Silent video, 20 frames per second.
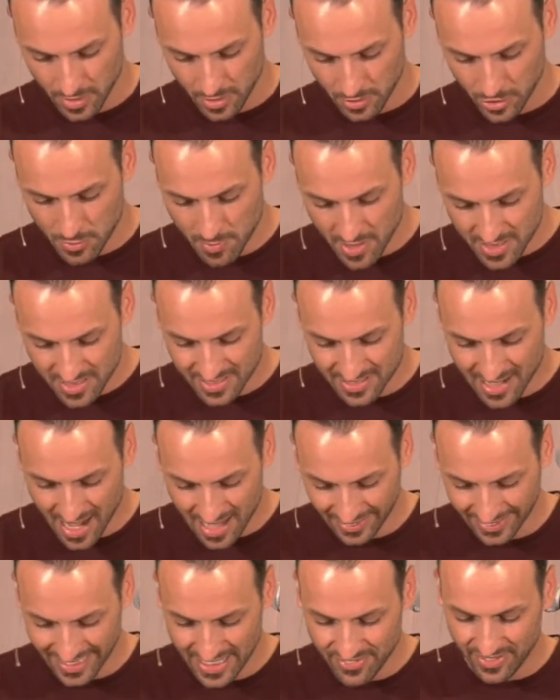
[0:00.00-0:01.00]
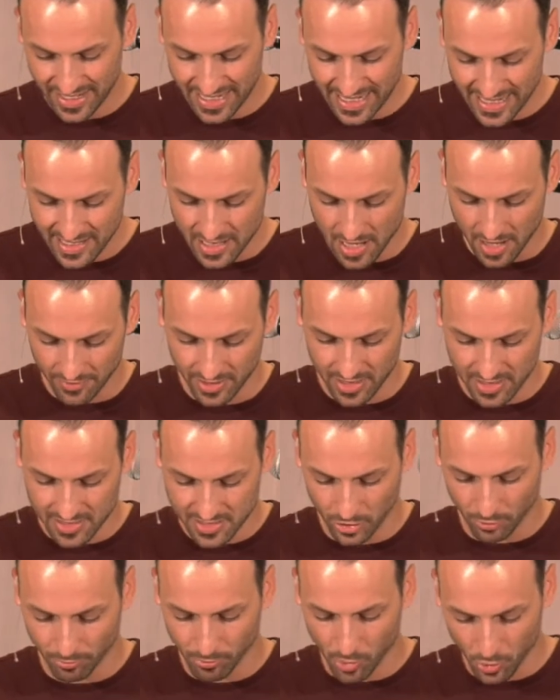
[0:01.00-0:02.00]
You must not leave any of it
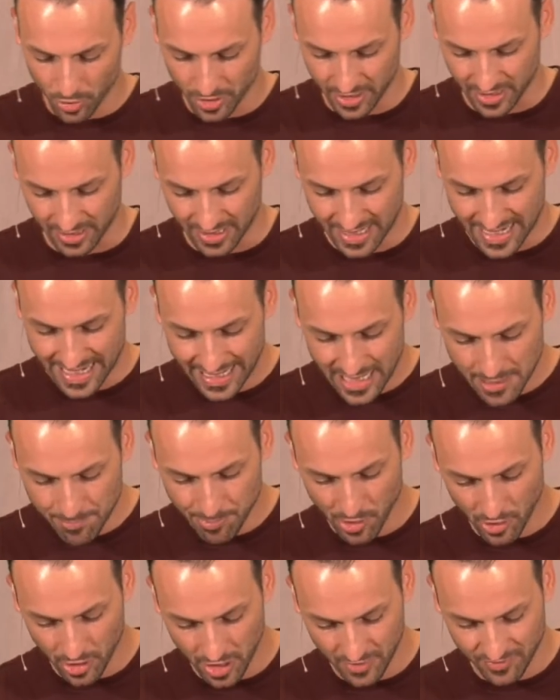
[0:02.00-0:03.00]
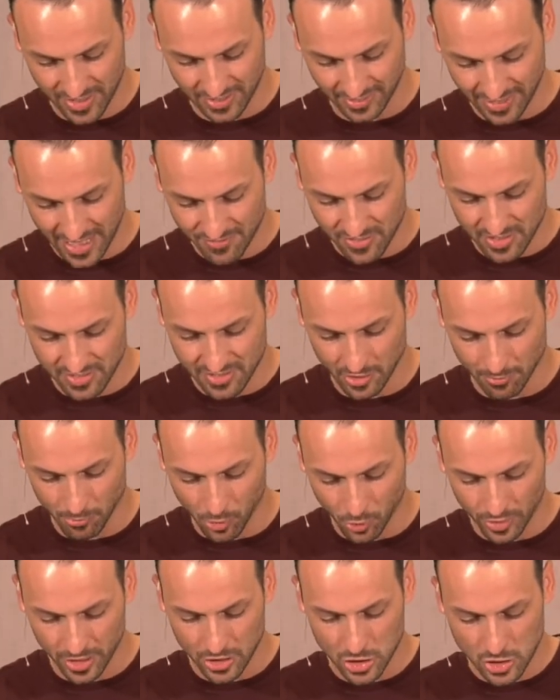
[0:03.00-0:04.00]
until morning. Any part of it left until
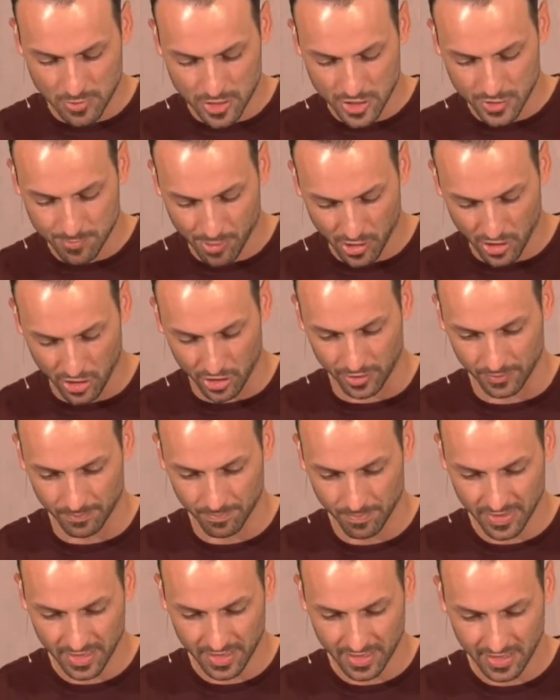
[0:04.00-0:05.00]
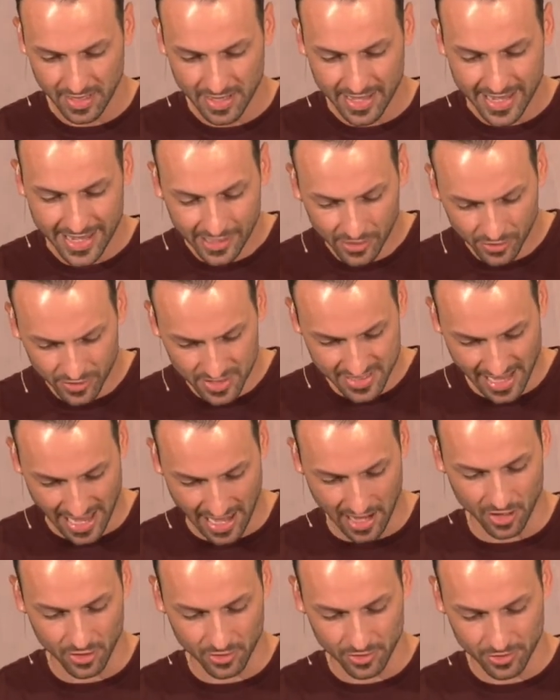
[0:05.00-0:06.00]
morning you must burn. Here is
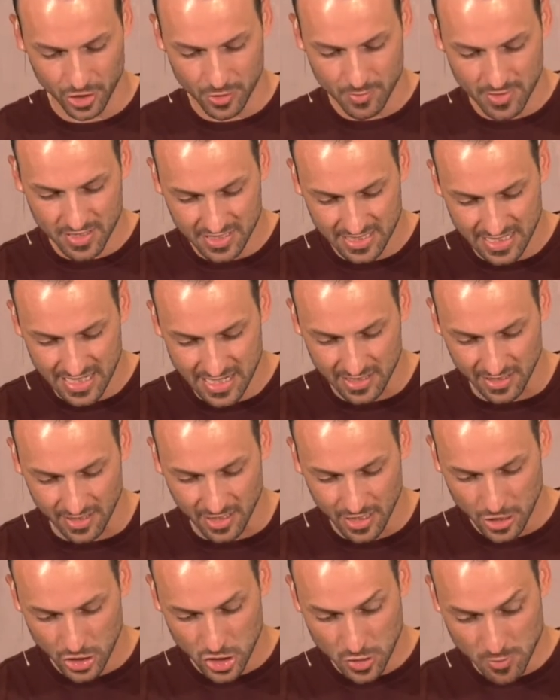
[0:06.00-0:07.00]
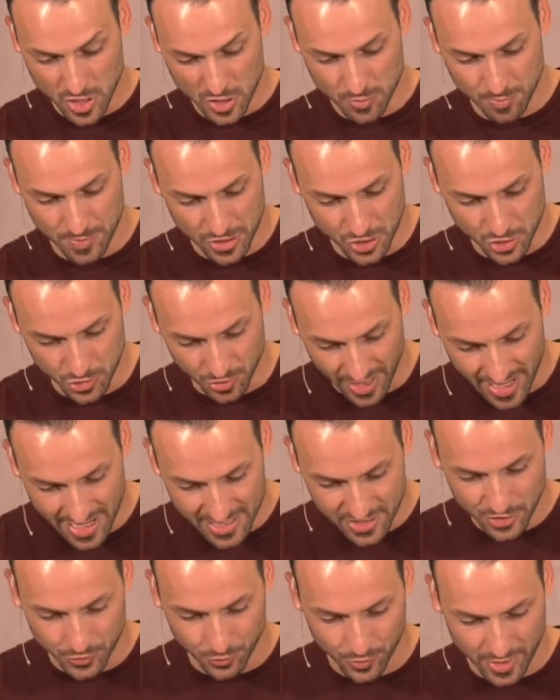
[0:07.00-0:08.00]
how you must eat it. You must be
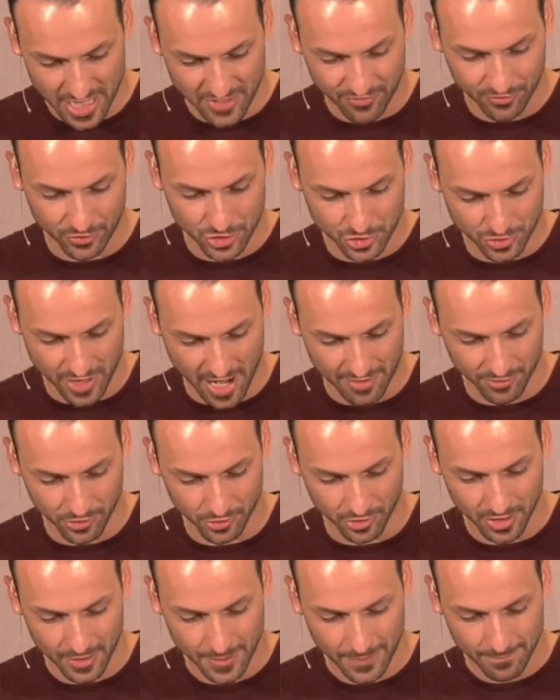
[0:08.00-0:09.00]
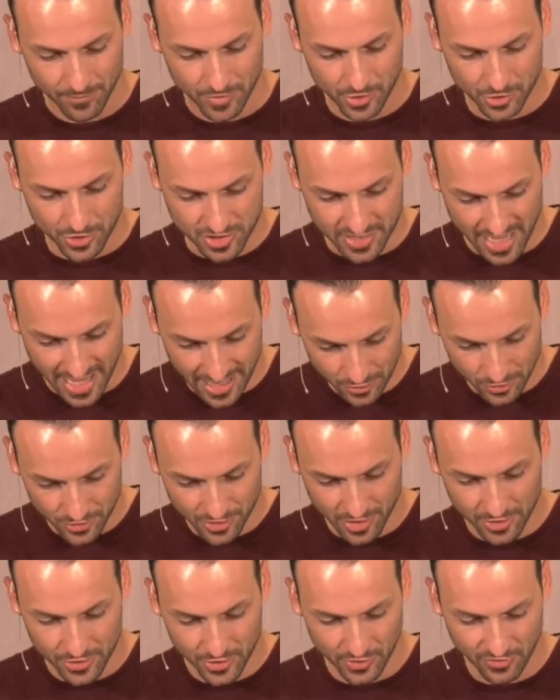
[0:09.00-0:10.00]
dressed, ready for travel, your sandals
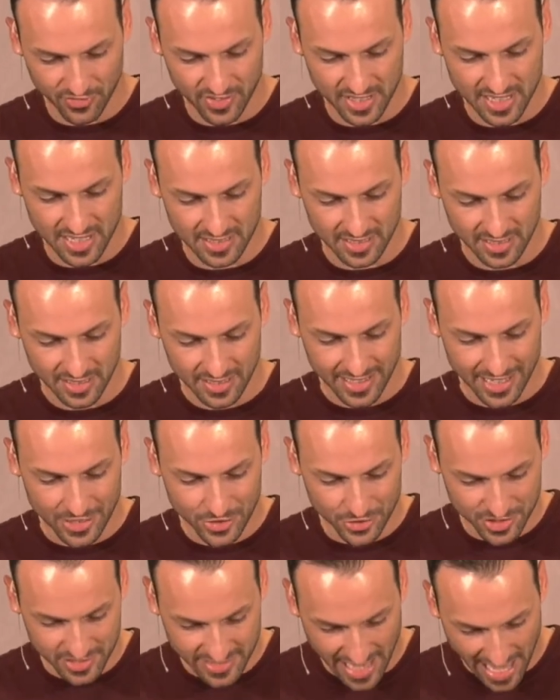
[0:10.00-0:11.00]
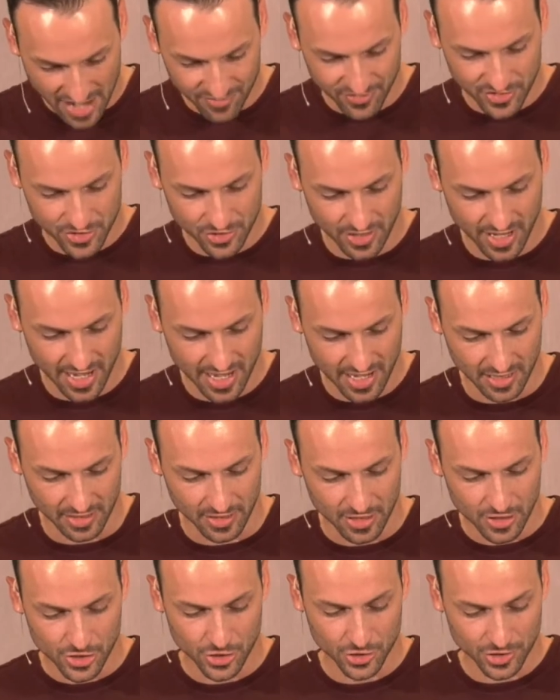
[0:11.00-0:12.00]
on your feet, and your staff in your hand.
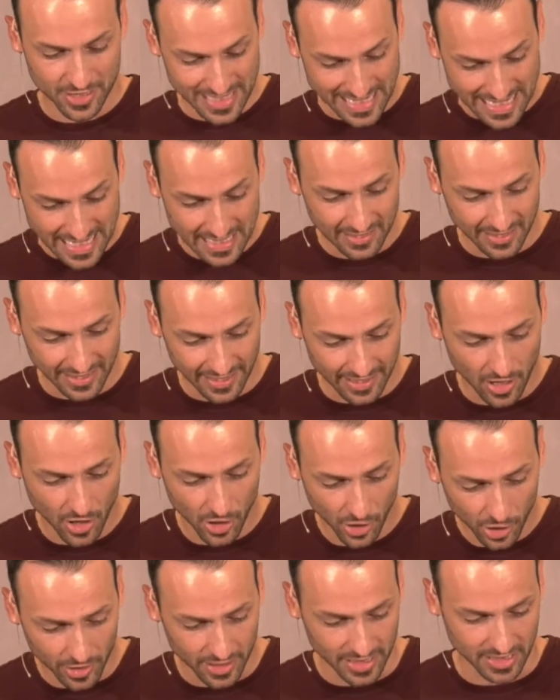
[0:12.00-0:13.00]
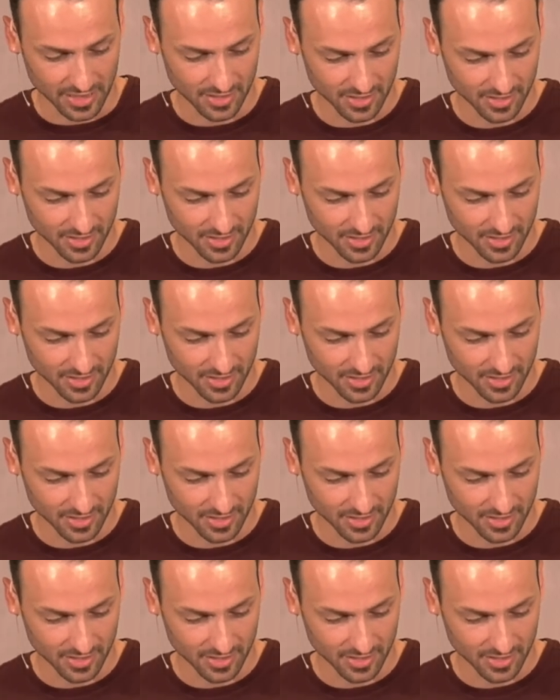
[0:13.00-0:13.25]
You're to eat it in a hurry.